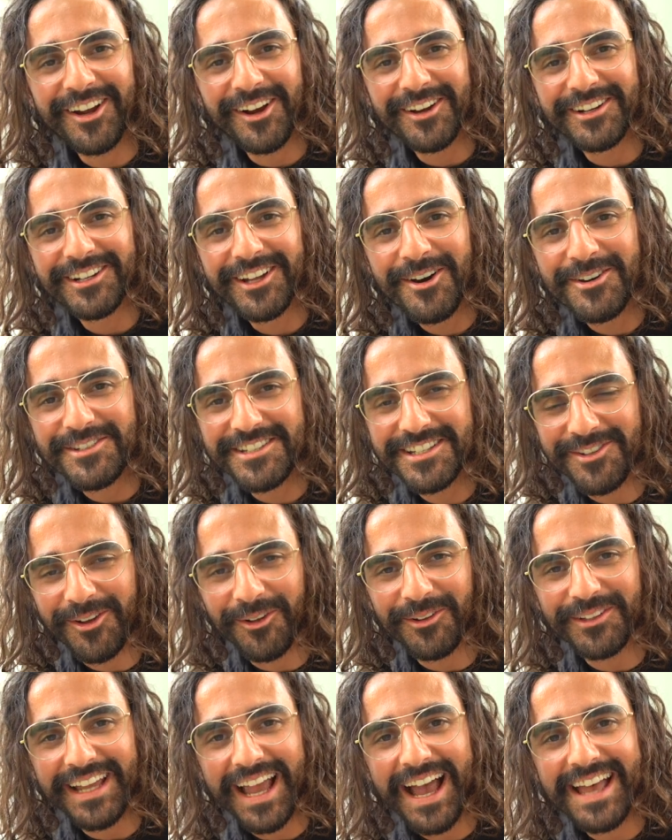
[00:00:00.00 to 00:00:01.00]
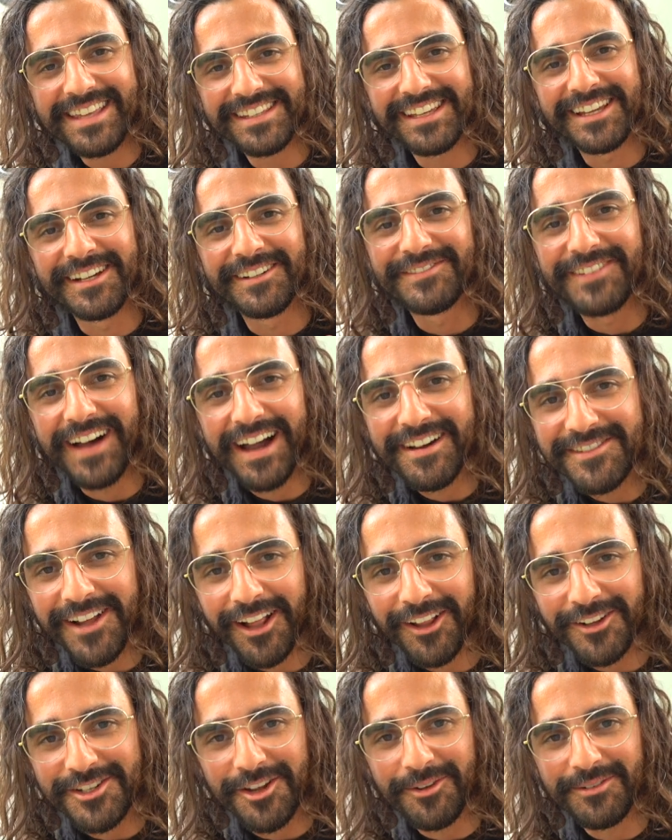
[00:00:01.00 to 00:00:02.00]
current host is only asking a
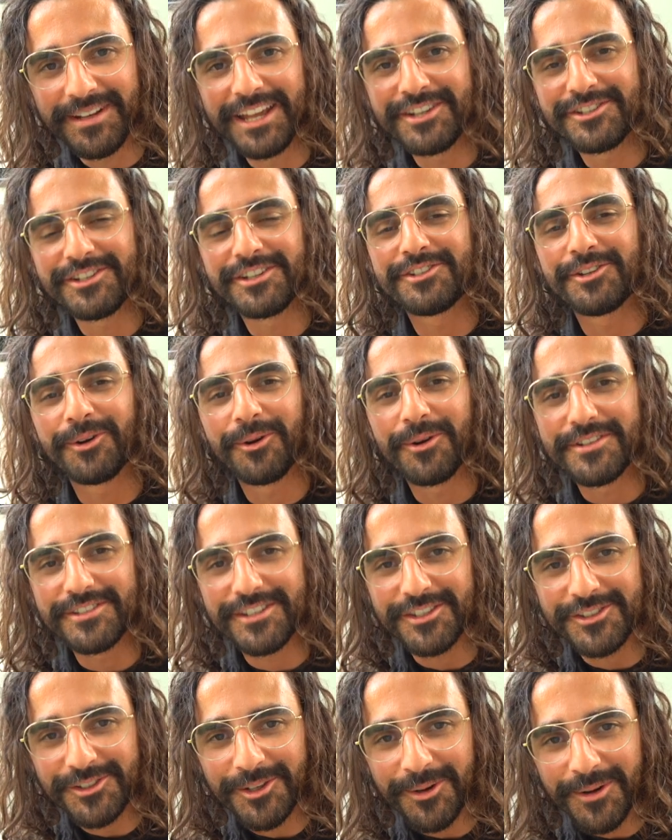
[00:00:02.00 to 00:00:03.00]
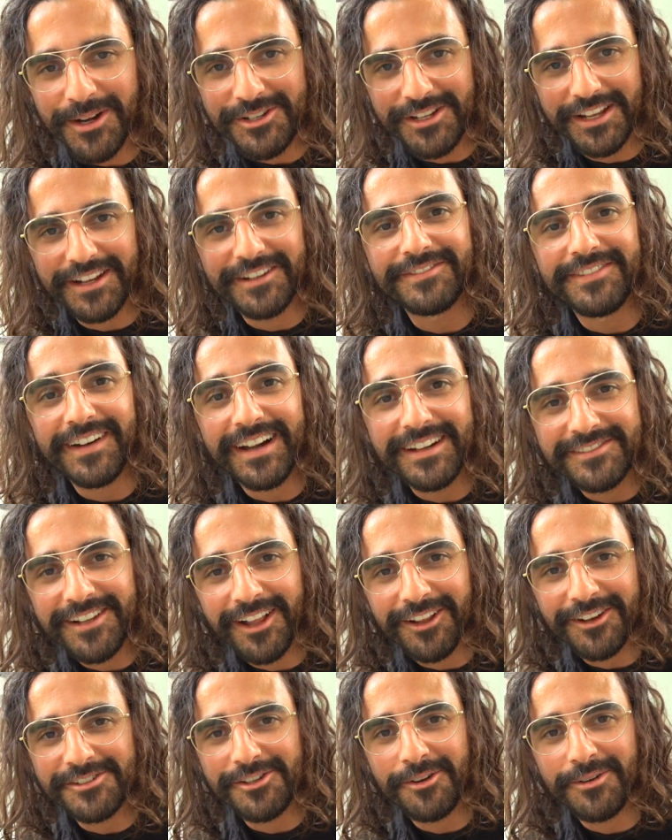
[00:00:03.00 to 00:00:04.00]
$5 donation towards sewage and a
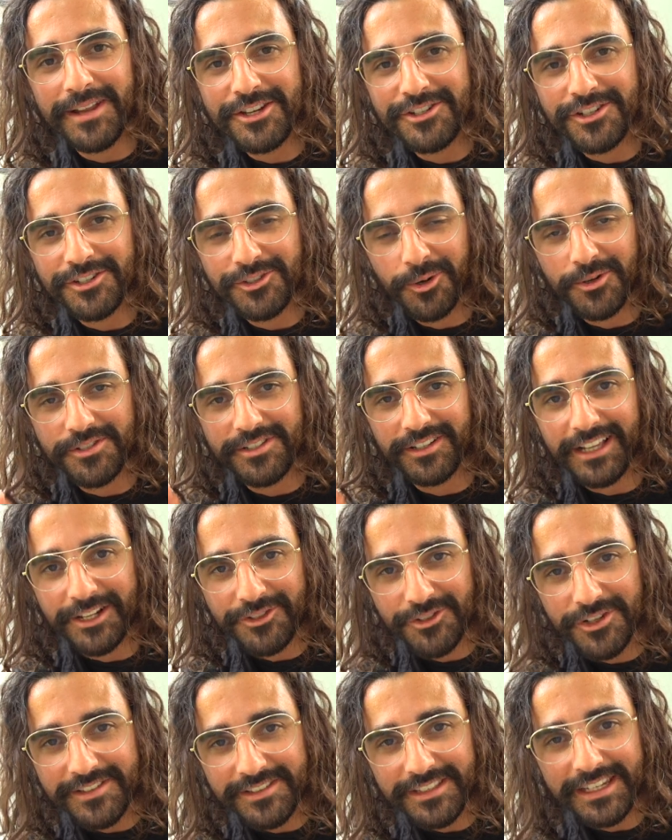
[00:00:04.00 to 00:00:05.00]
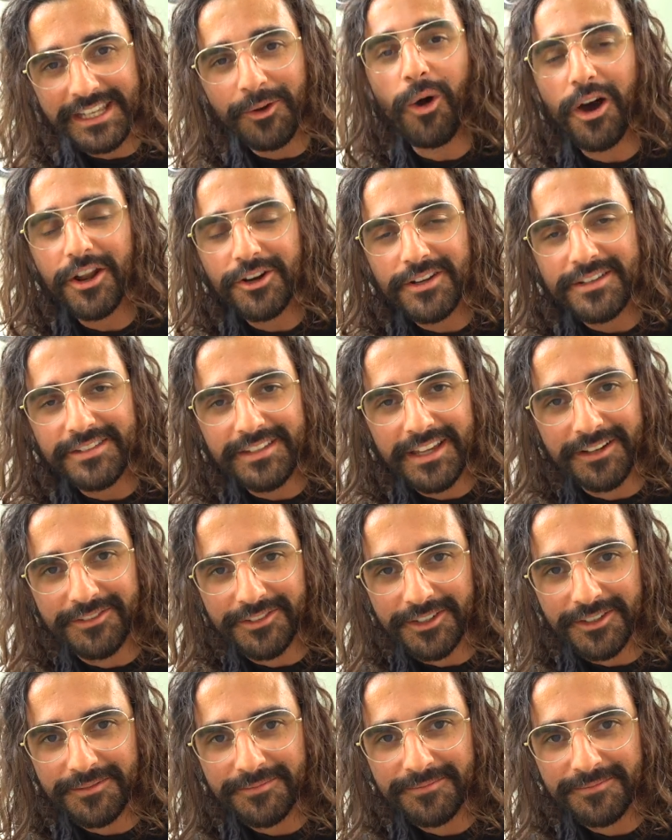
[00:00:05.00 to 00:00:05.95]
$5 donation towards electricity. Water is covered.